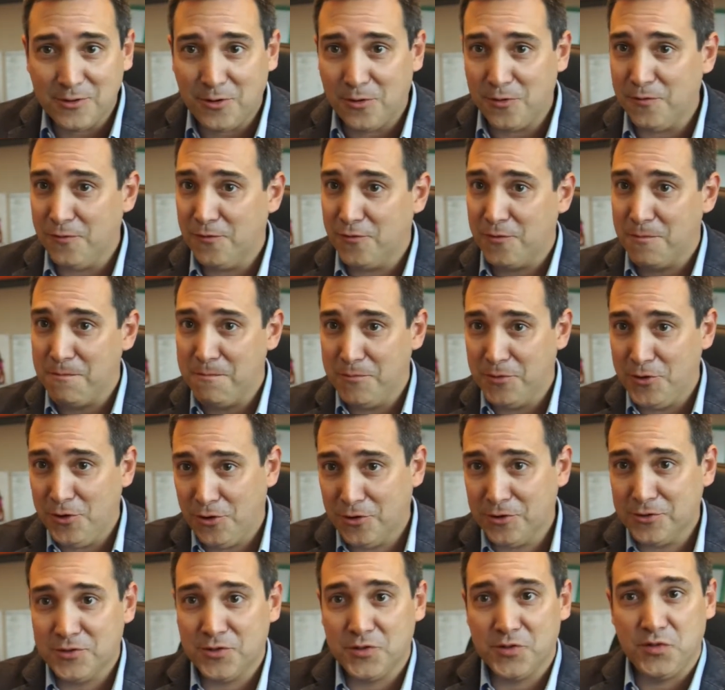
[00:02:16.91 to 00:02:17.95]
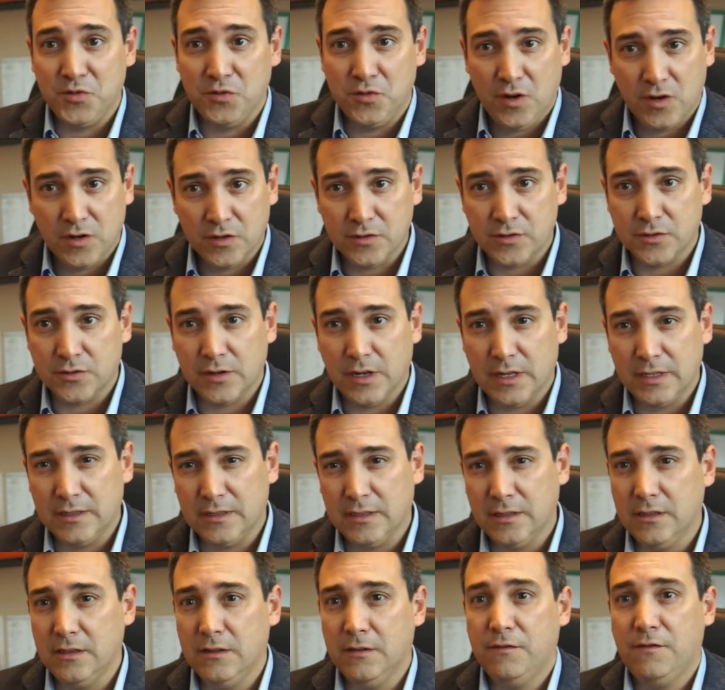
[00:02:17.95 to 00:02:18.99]
going from doctor to doctor
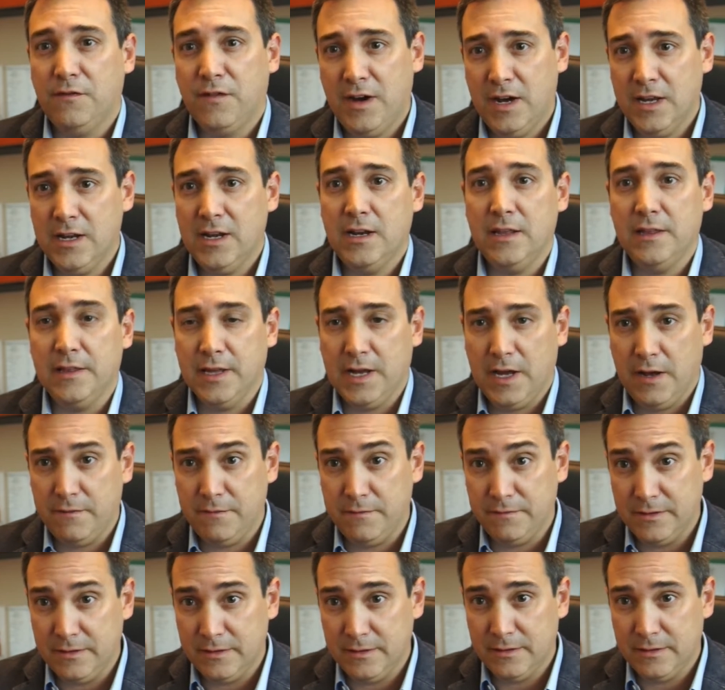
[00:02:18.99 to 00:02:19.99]
until finally they have